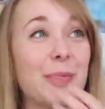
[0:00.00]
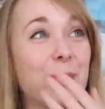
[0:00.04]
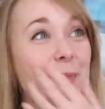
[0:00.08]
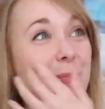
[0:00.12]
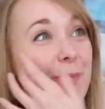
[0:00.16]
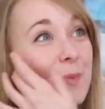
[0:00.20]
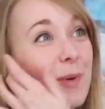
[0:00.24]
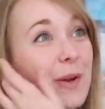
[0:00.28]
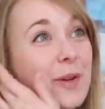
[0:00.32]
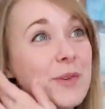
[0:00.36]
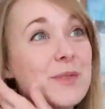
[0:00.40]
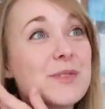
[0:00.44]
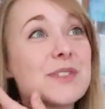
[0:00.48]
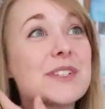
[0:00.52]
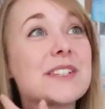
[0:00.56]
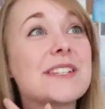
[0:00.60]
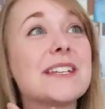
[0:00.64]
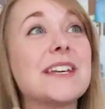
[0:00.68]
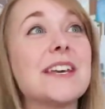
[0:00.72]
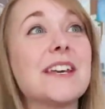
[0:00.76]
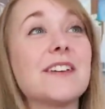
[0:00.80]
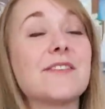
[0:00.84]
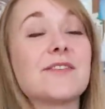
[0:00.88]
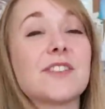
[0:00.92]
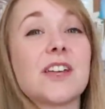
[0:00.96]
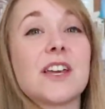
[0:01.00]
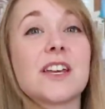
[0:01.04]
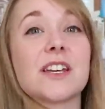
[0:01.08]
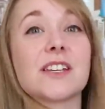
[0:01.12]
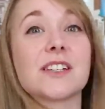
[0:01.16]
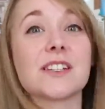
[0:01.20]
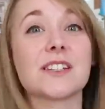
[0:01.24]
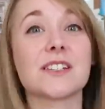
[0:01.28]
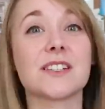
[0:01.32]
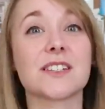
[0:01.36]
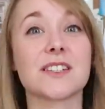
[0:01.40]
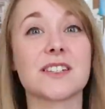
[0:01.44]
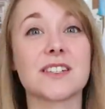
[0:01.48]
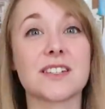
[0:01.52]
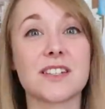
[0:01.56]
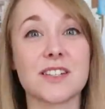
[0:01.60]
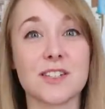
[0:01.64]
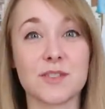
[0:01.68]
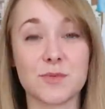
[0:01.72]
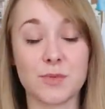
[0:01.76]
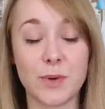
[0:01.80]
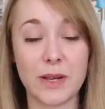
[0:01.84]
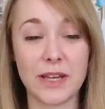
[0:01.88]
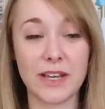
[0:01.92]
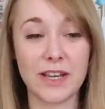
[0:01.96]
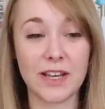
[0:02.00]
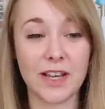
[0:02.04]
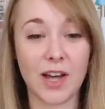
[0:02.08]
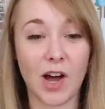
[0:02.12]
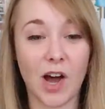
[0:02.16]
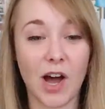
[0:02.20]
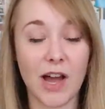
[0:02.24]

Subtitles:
most of the evenings this week